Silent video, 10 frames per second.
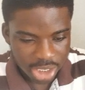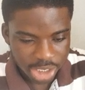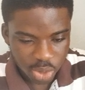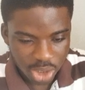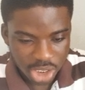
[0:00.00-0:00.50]

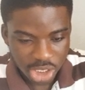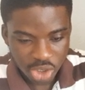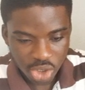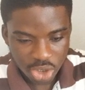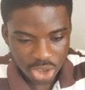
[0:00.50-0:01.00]
Networking
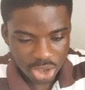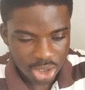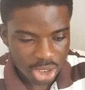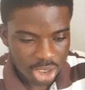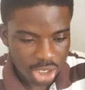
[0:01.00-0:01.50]
technologies.
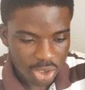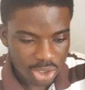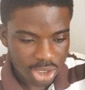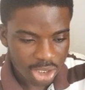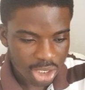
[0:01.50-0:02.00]
Now
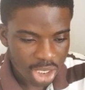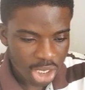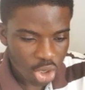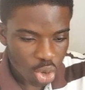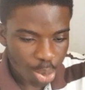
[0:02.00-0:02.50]
see,
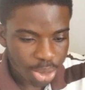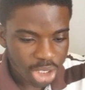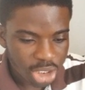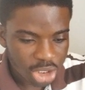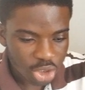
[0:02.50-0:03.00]

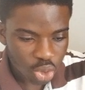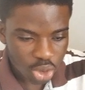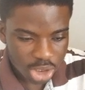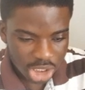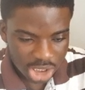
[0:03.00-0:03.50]
components. So
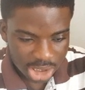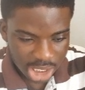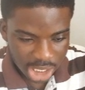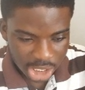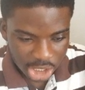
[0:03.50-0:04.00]
this is
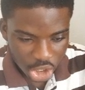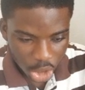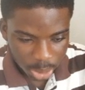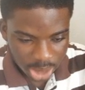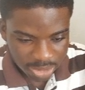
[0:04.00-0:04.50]
the
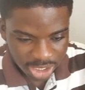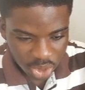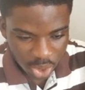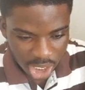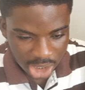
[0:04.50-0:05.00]
objective that
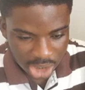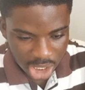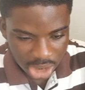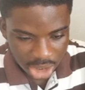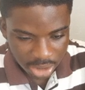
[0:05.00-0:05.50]
we are
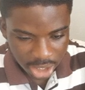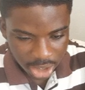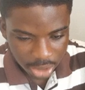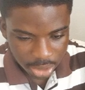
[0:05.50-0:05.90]
handling right now.